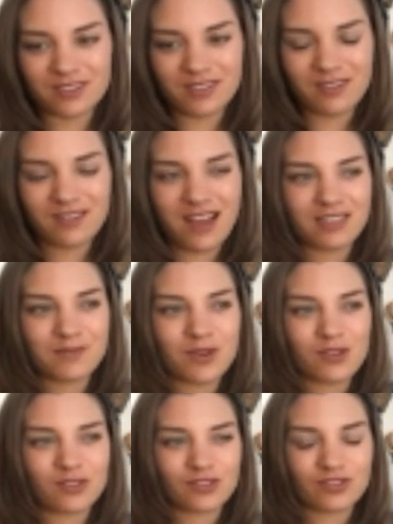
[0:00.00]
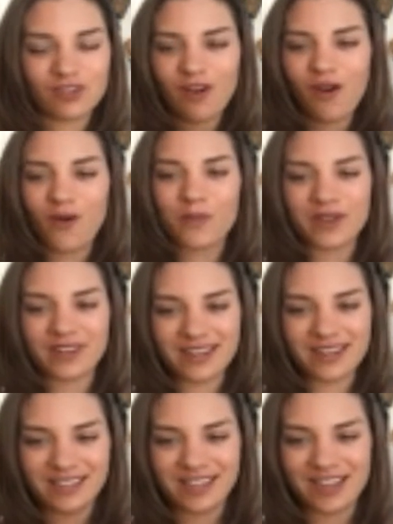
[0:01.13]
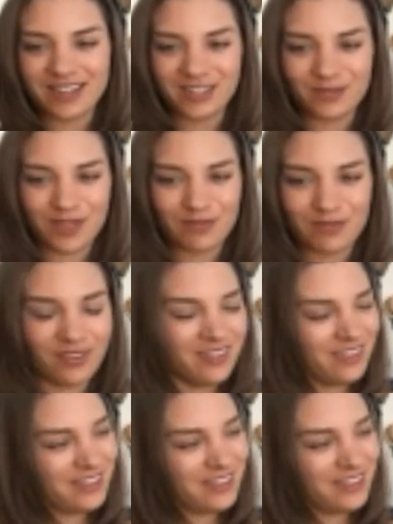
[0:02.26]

they're not the most open and engaging people.